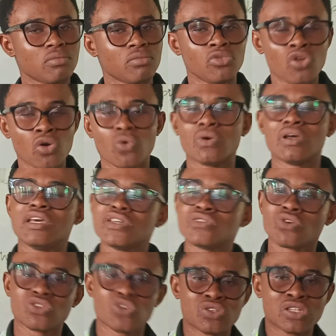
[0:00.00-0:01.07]
No, it's
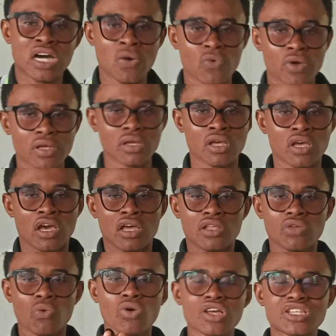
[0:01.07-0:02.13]
not done that way.
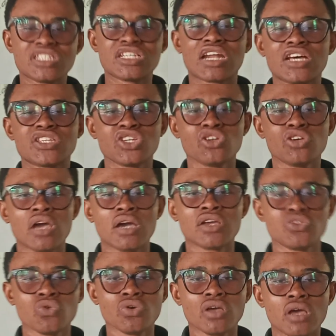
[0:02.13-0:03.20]
What the teacher
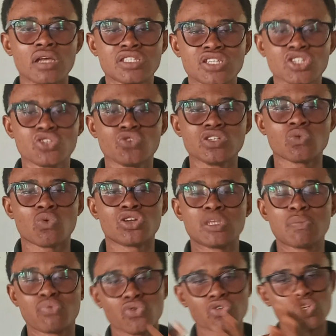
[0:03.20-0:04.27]
gonna teach you is what
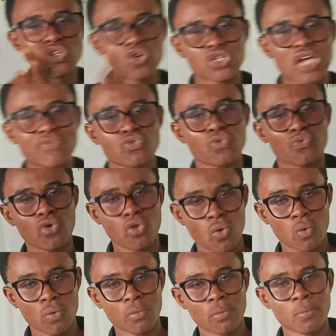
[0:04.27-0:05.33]
the procedures you have to
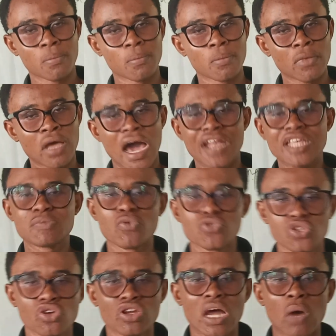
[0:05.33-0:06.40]
follow, and this
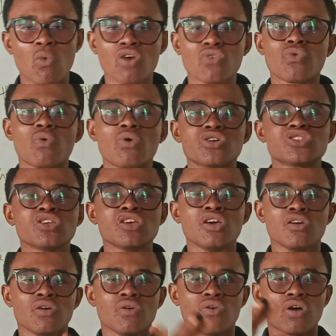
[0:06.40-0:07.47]
procedure gonna work for what
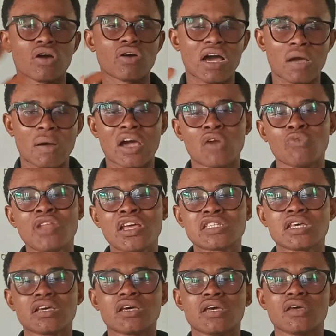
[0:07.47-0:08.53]
can accumulate
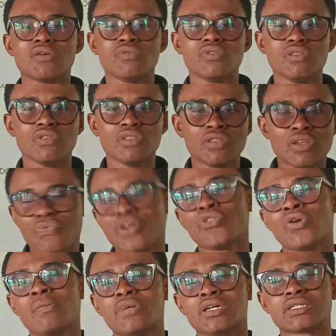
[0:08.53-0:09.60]
different
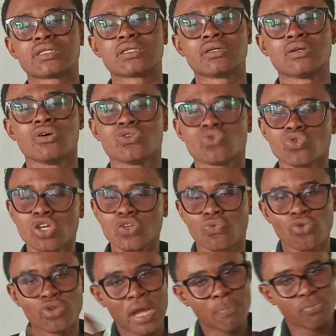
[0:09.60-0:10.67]
numbers. So we just
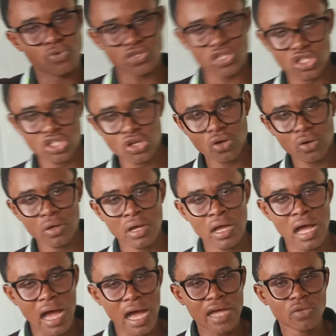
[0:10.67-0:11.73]
follow that procedure
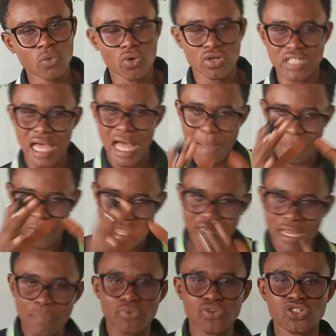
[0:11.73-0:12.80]
and what apply
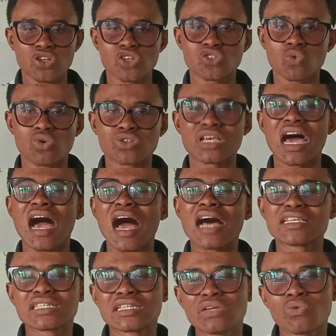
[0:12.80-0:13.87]
that procedure to what
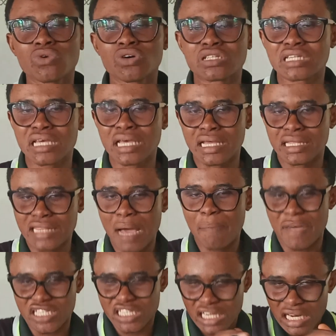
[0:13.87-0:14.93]
answering what
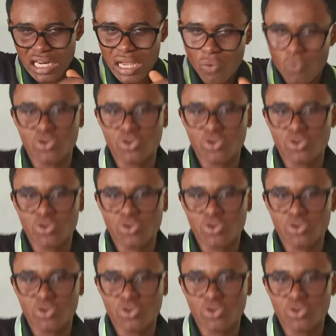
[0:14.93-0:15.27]
that particular